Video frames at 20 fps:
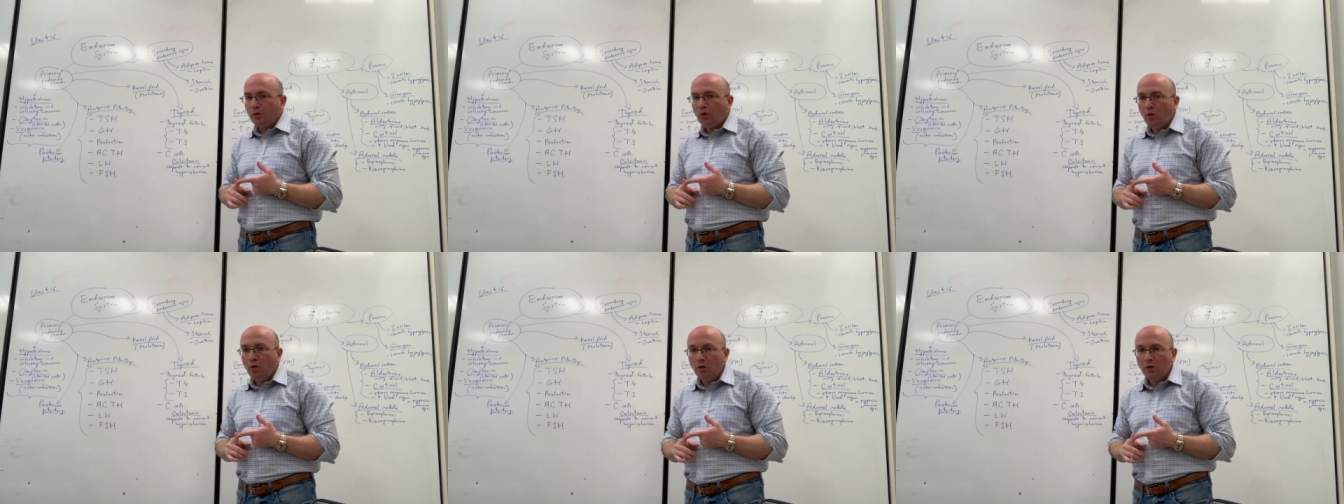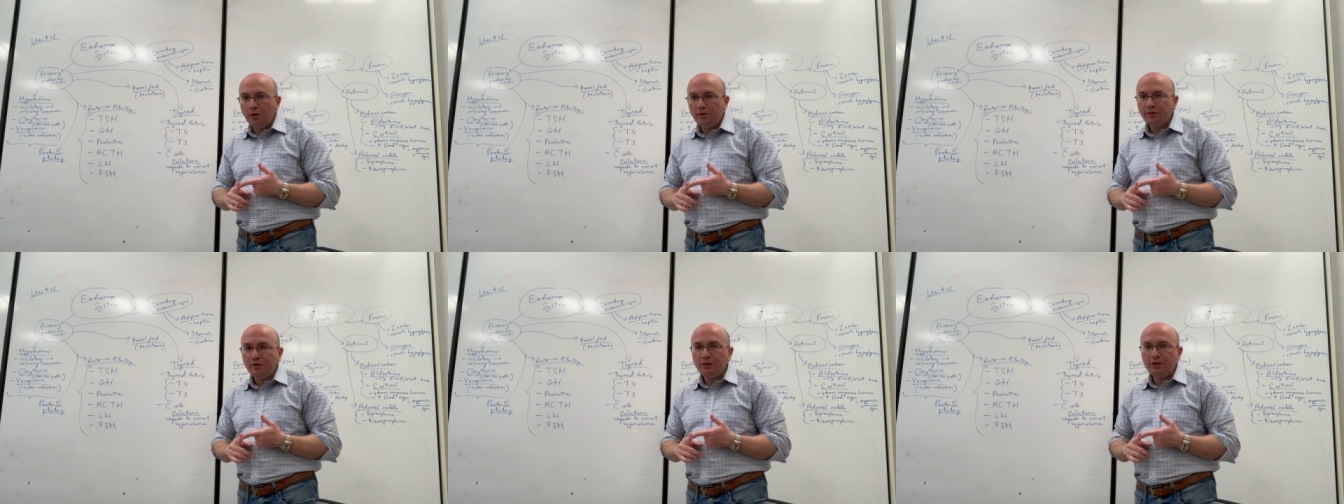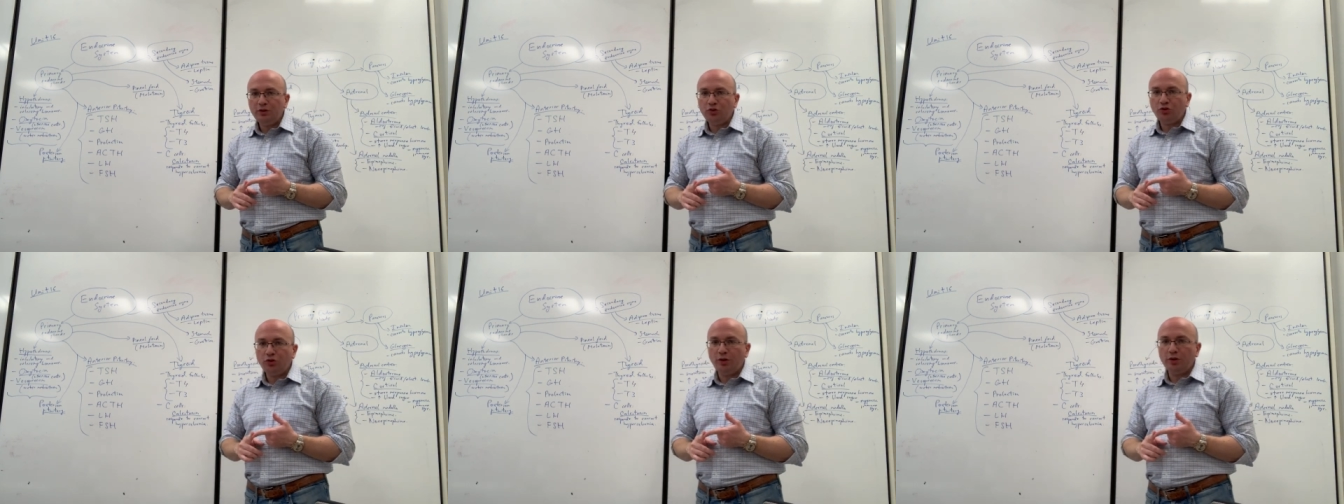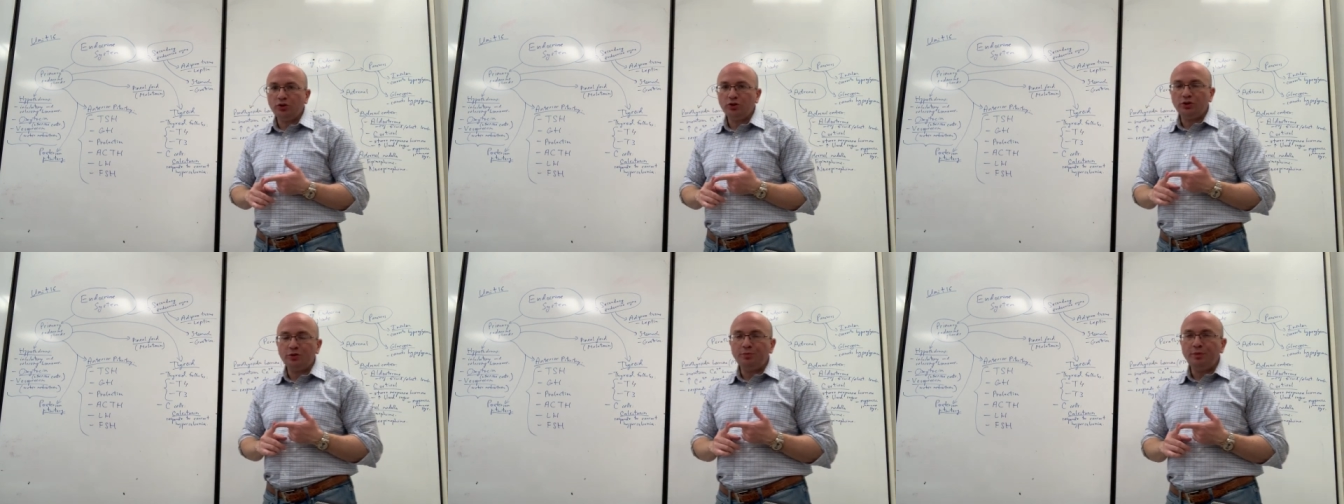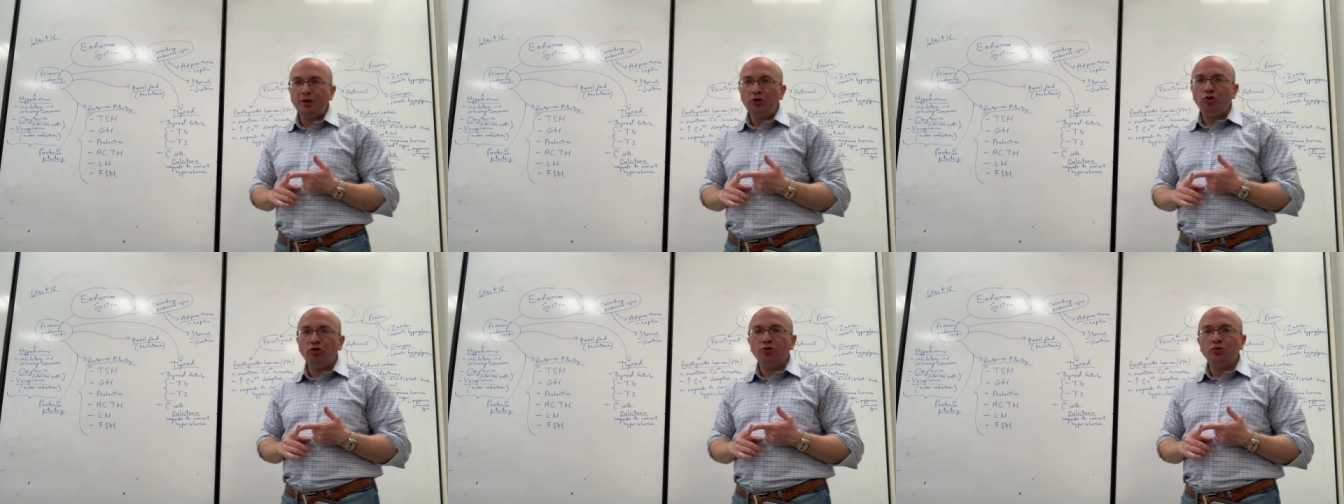all of these structures,
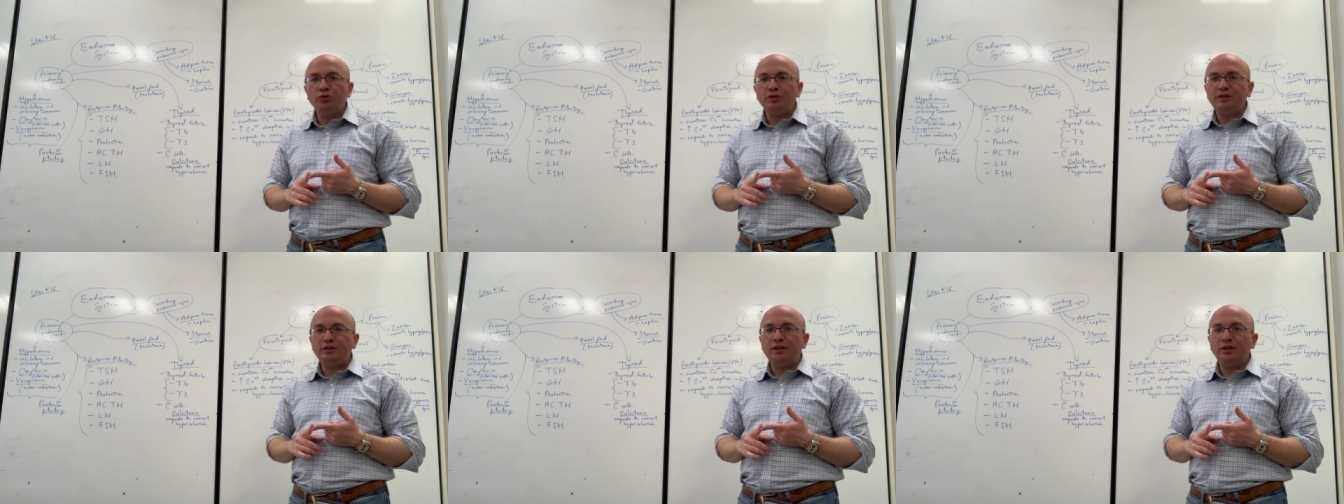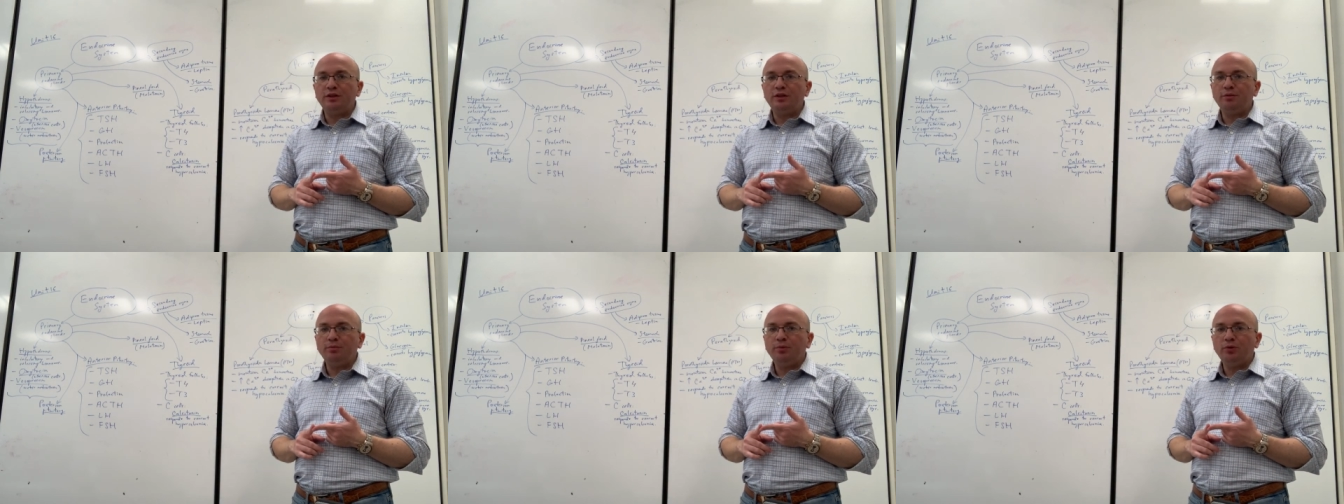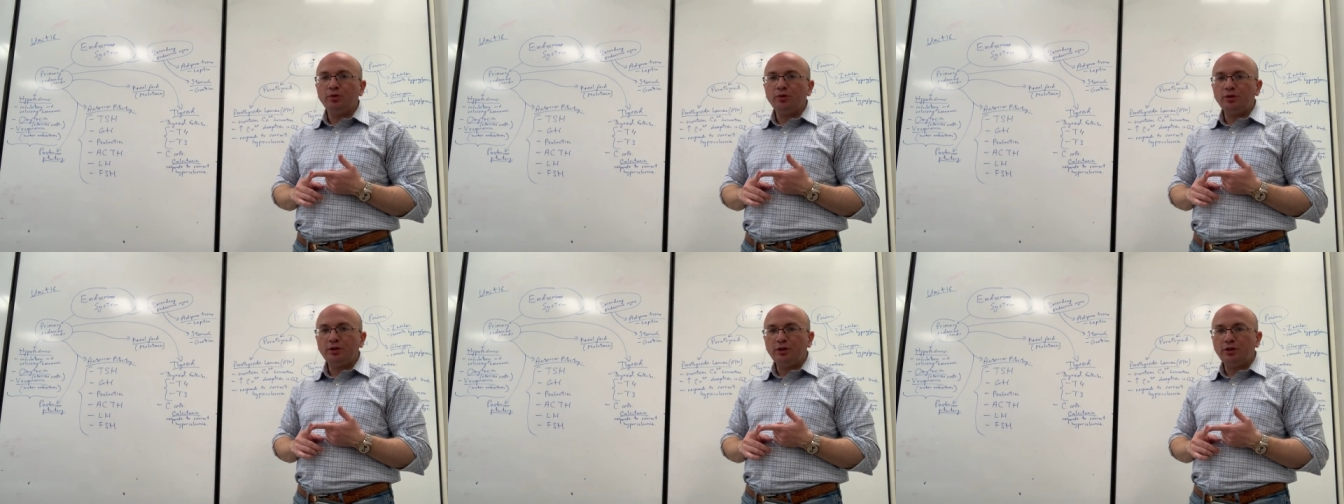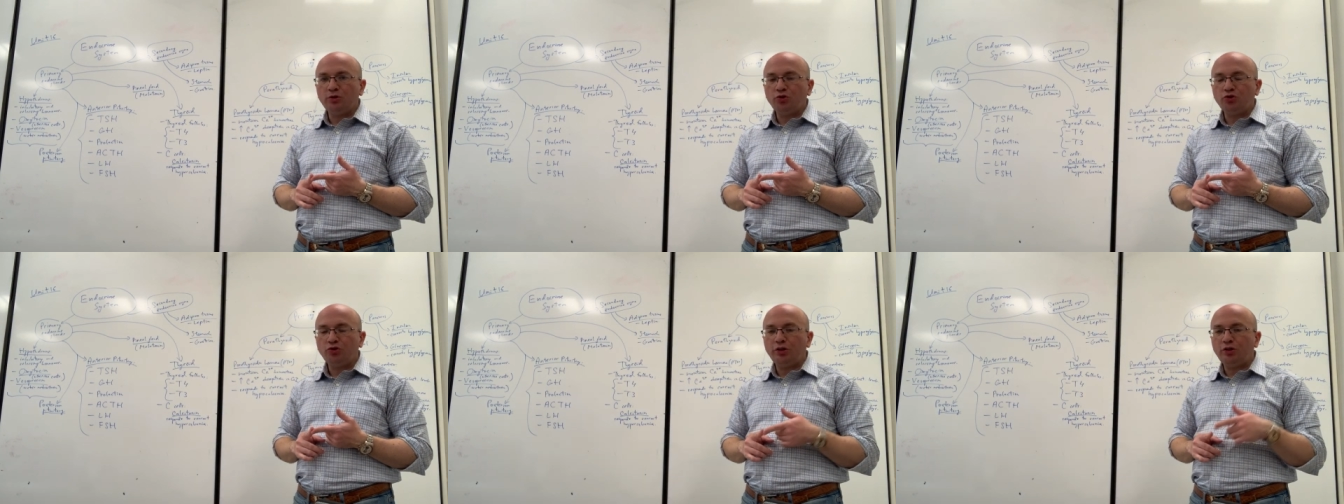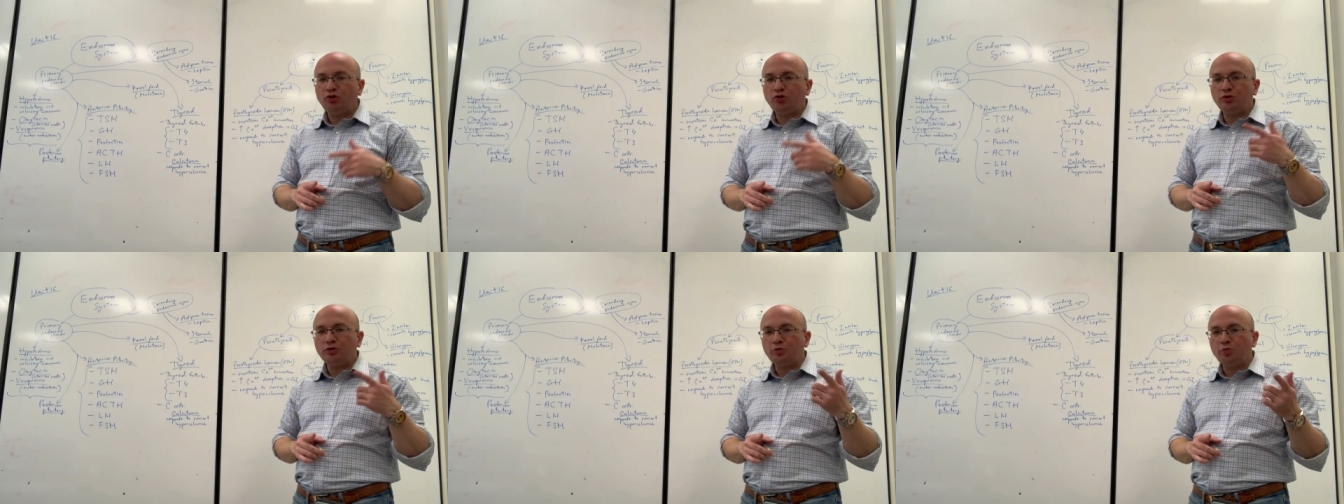make sure to see in the book the
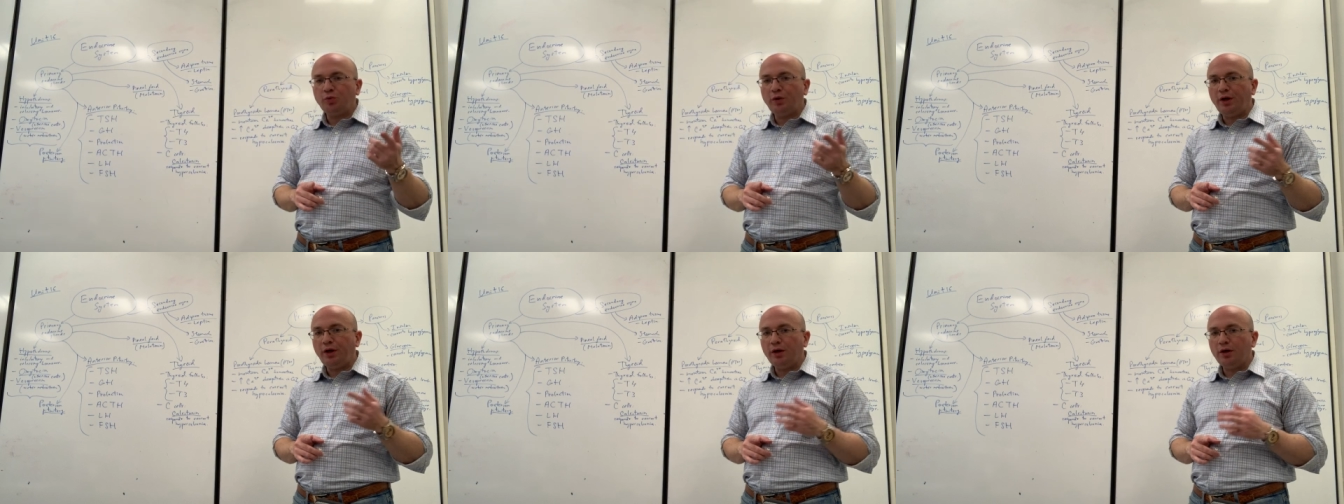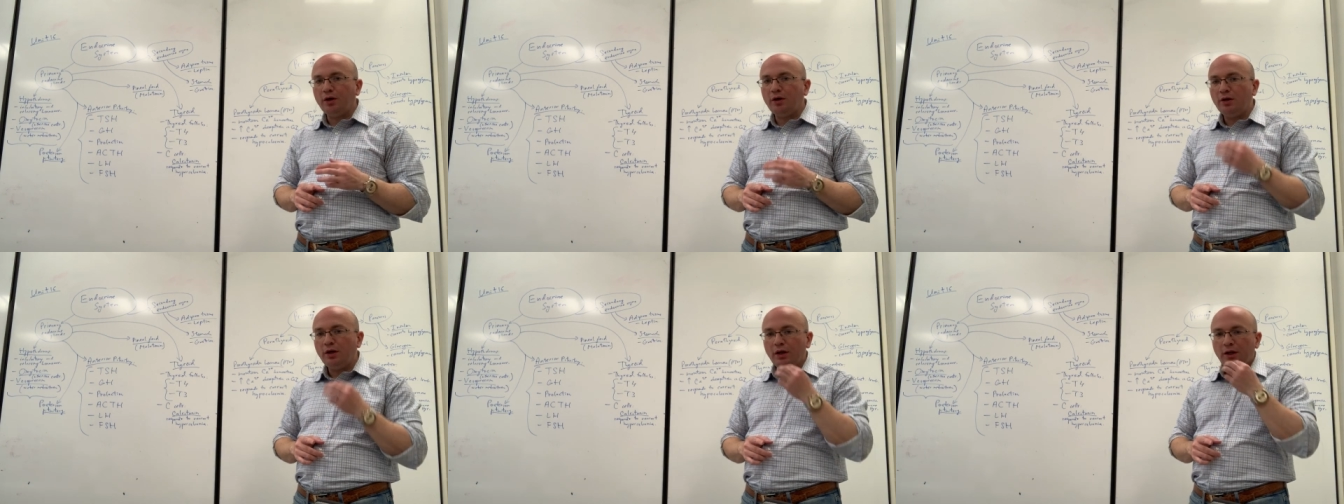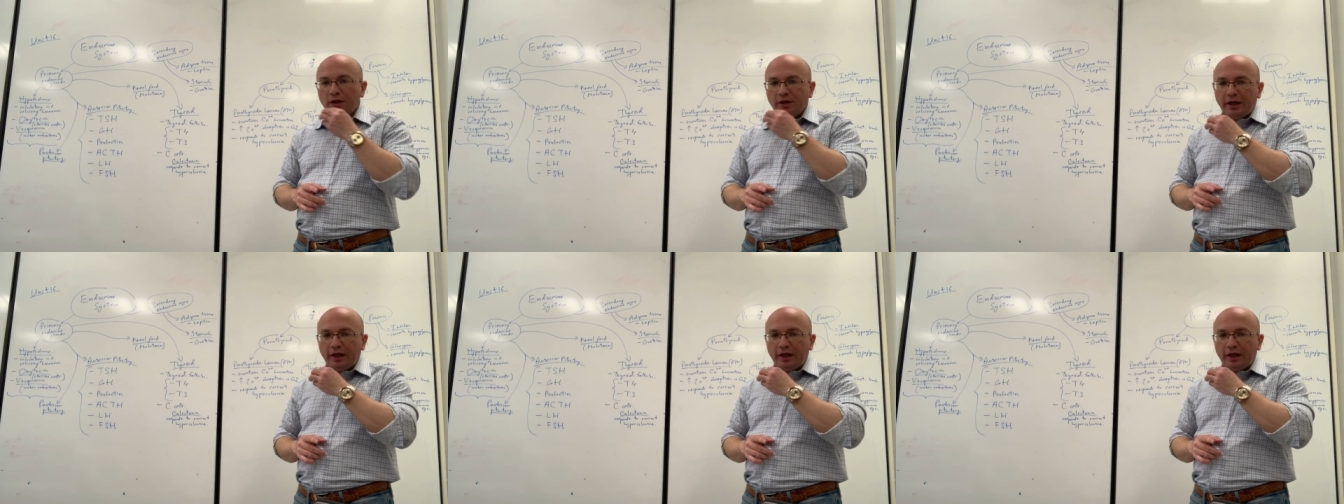illustrations where